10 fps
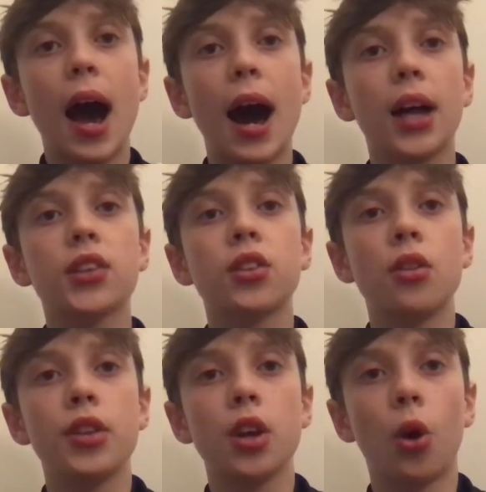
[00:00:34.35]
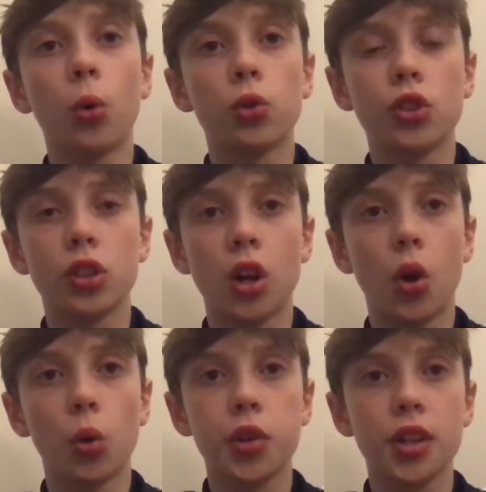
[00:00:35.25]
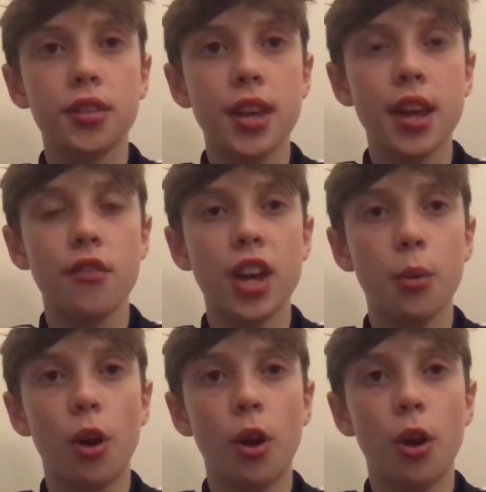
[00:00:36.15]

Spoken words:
at the Old Gold TV,